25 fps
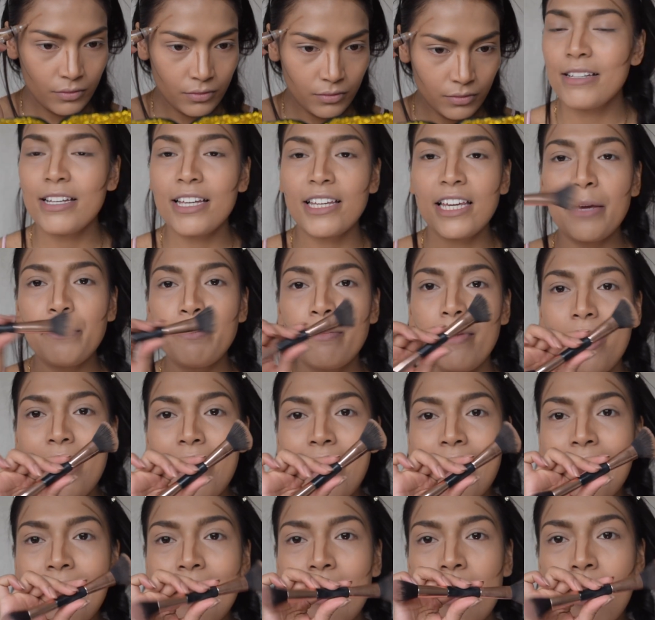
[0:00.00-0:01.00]
I'm taking
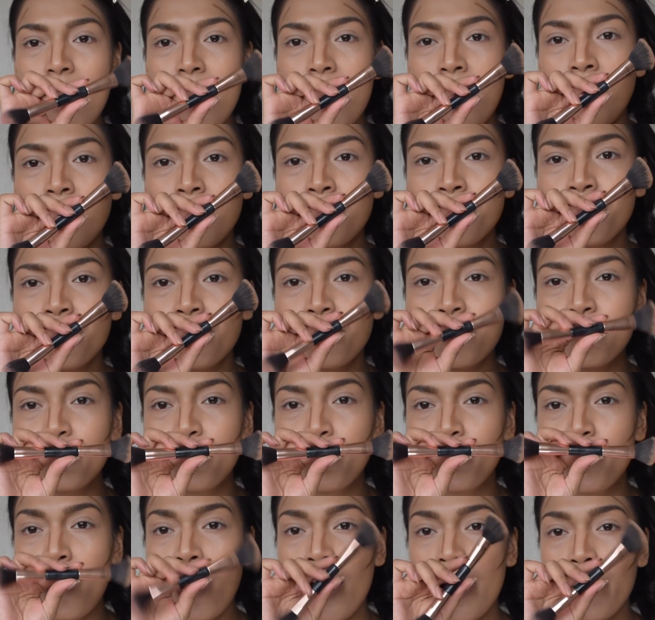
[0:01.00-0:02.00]
my
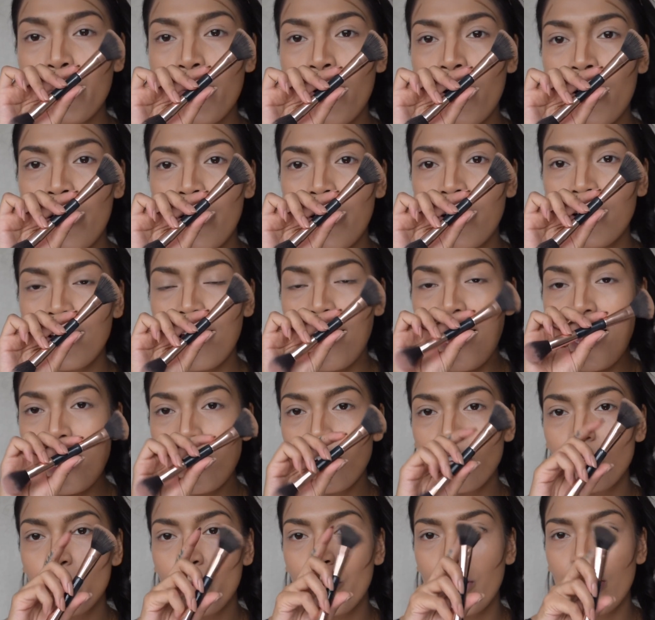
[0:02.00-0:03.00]
Primark
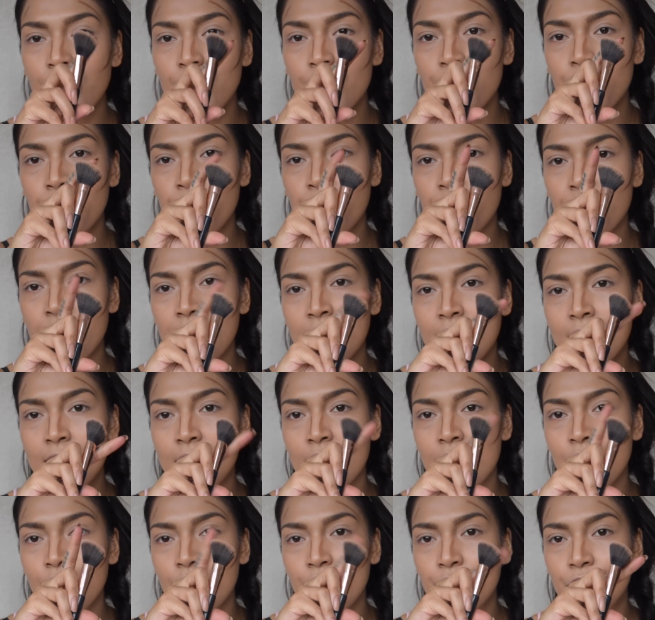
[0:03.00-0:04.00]
angle brush. I'm using
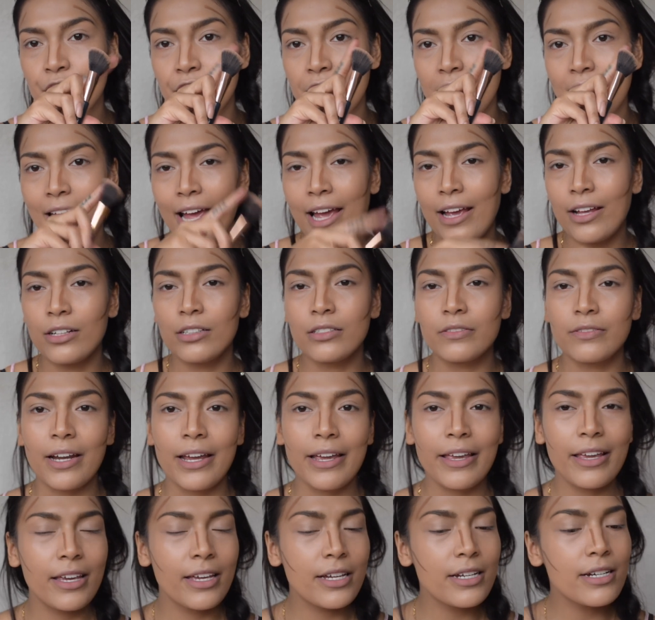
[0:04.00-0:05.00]
this little dirty angle
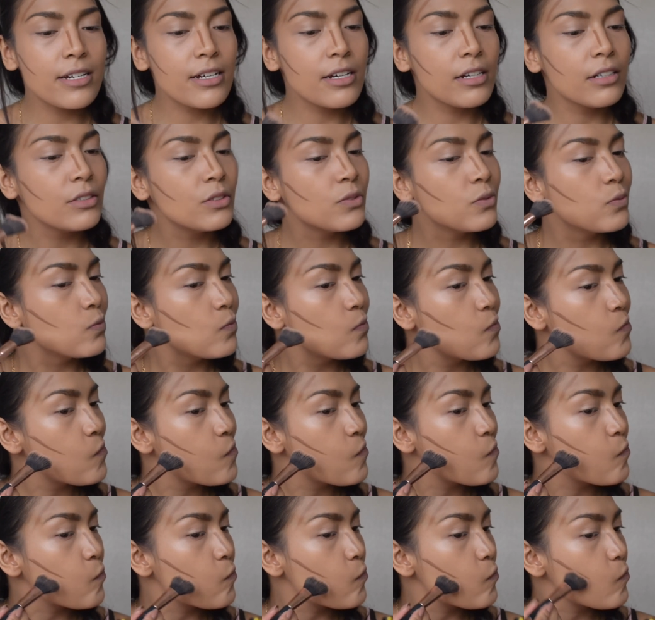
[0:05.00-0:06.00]
right here
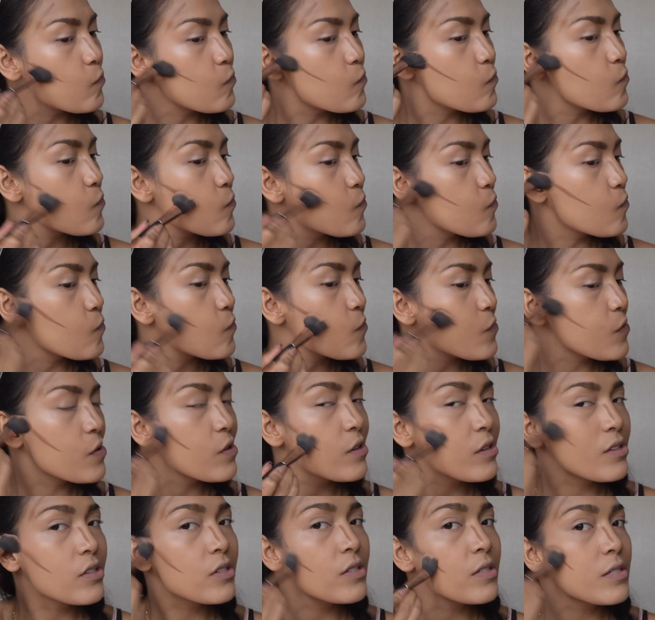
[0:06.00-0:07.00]

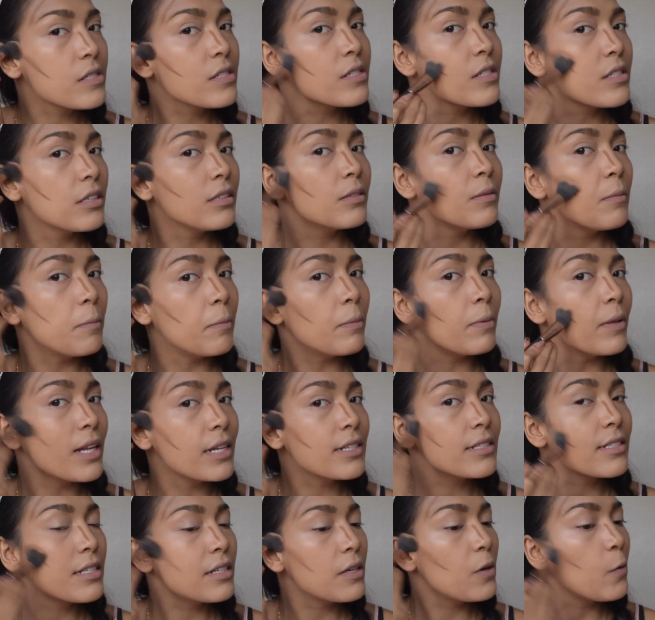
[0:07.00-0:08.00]
and just
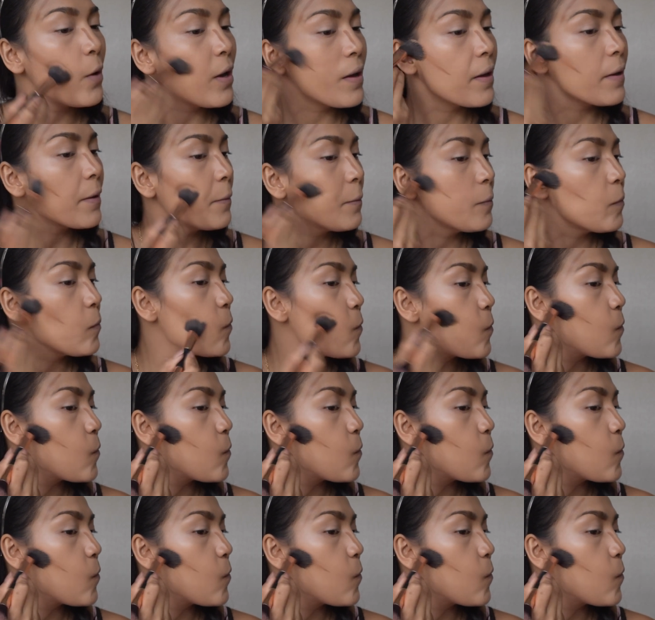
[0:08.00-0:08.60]
blend it away.